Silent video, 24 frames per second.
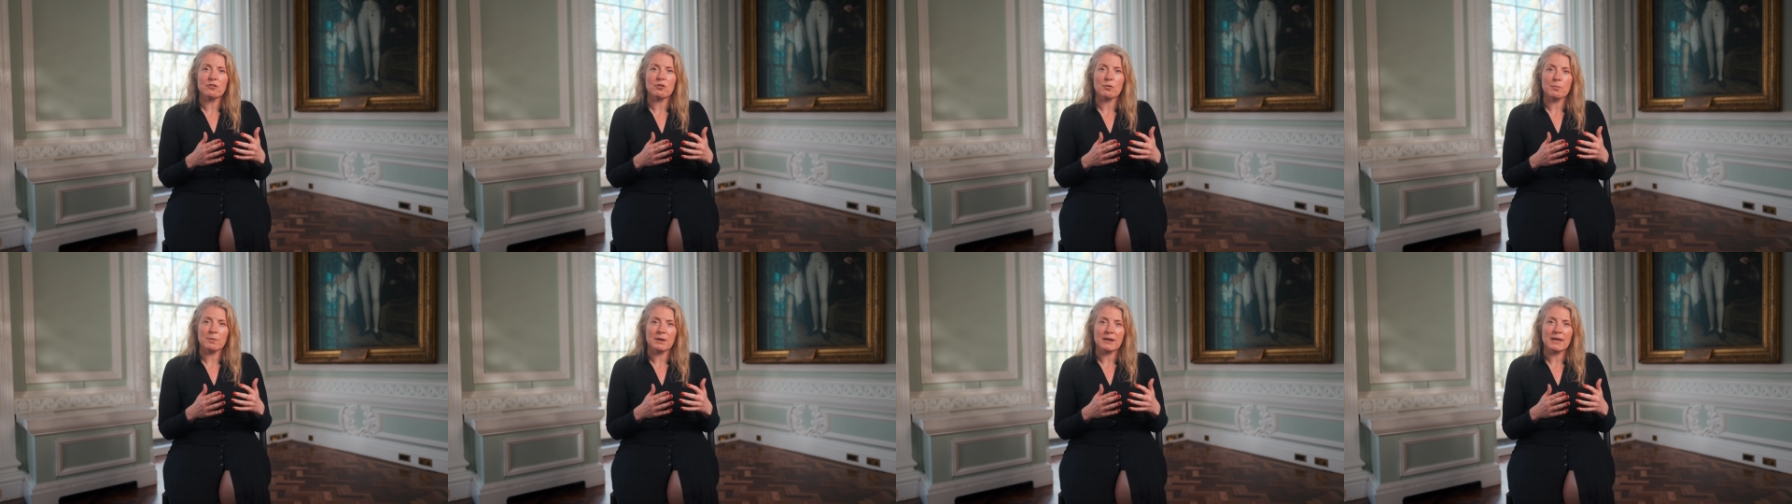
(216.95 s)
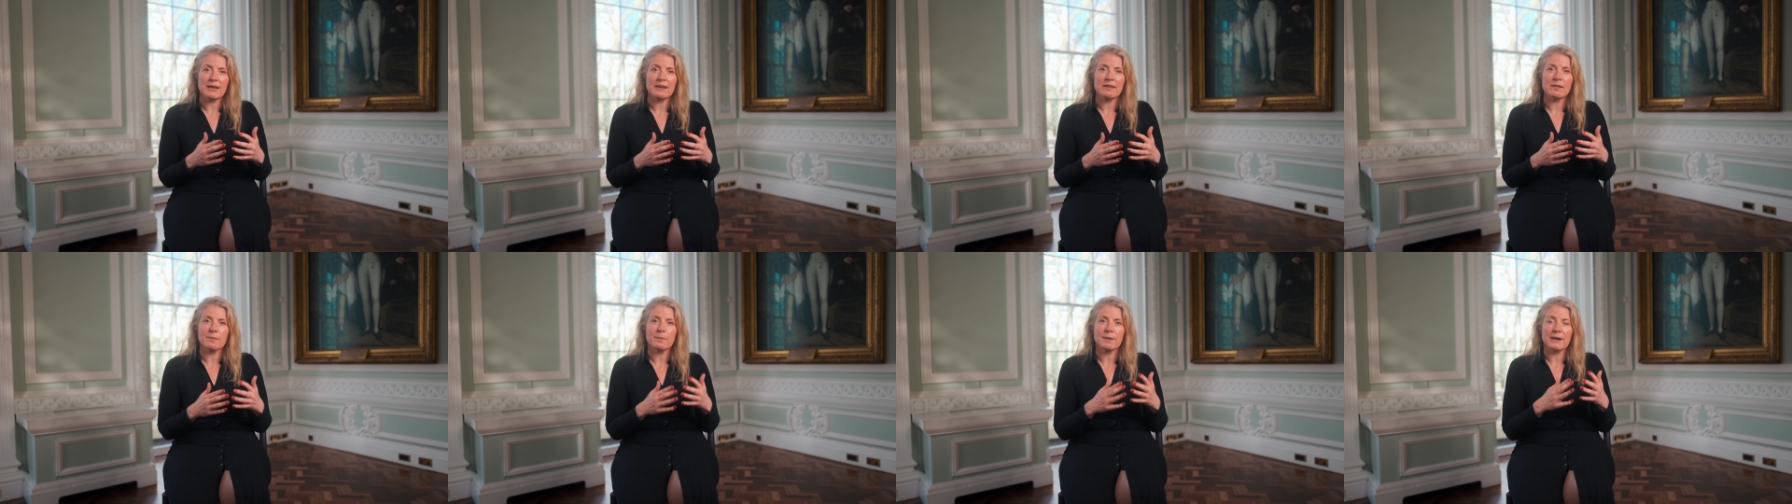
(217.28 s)

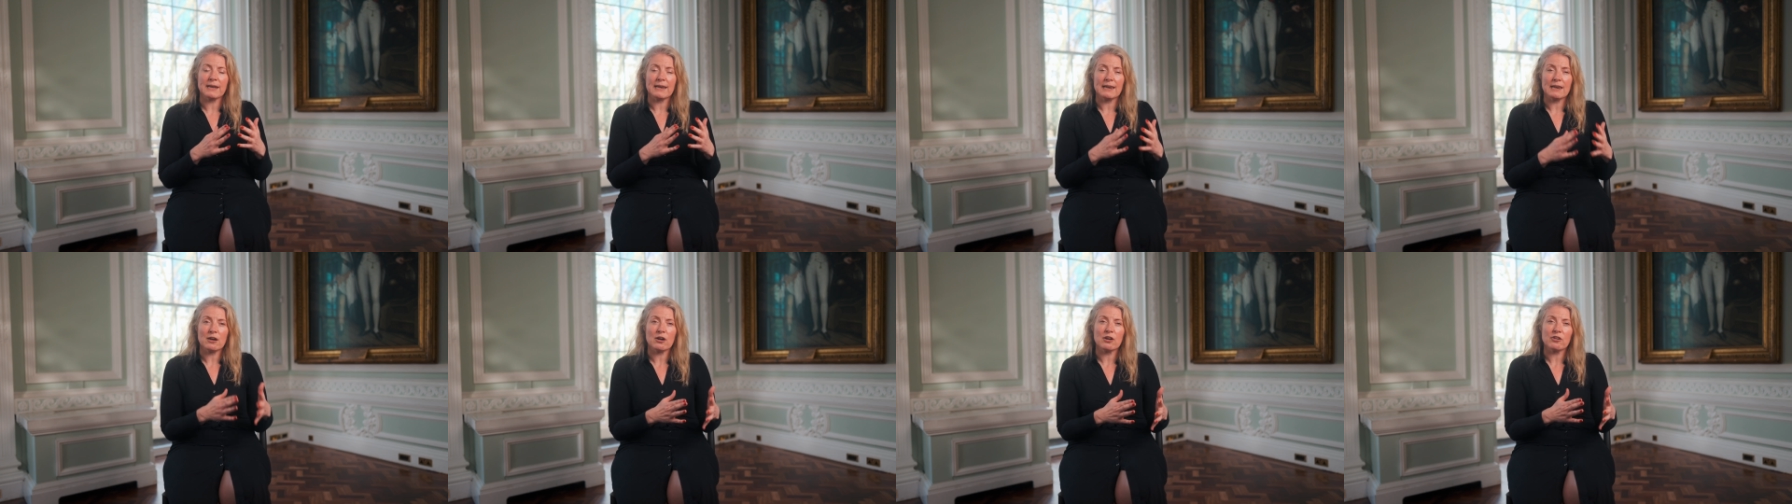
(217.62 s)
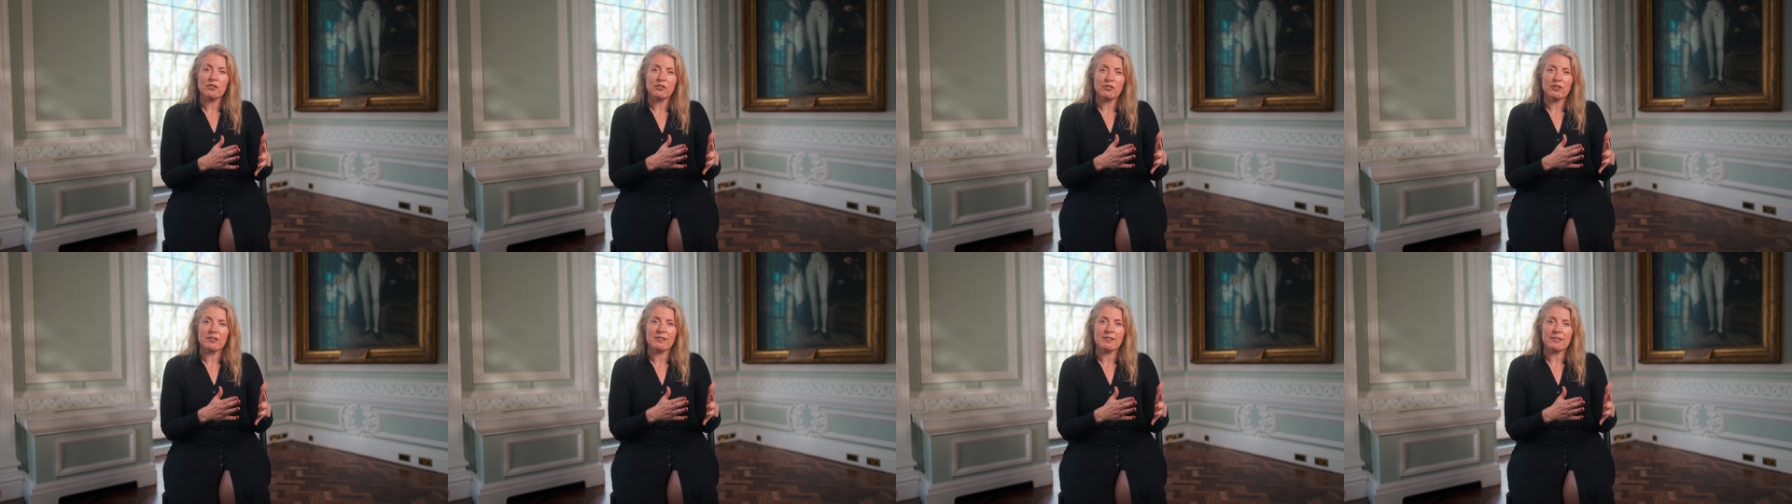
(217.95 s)
dominated by
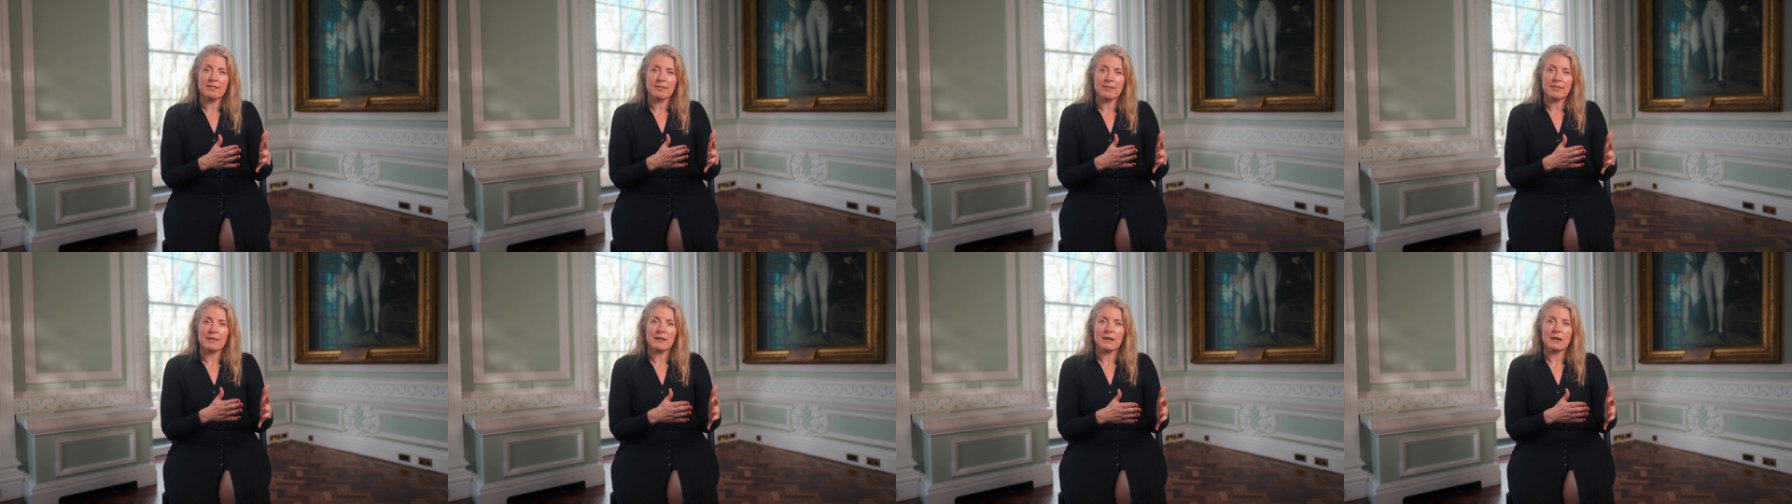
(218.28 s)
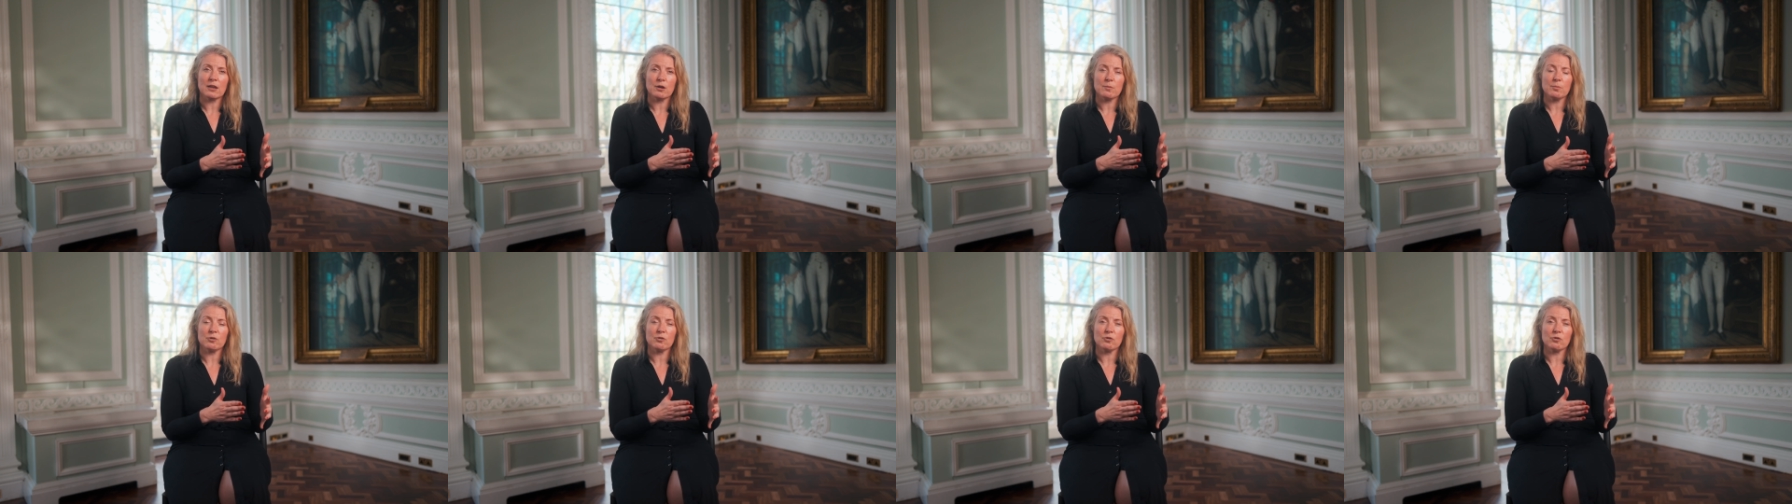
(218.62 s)
large cities in the global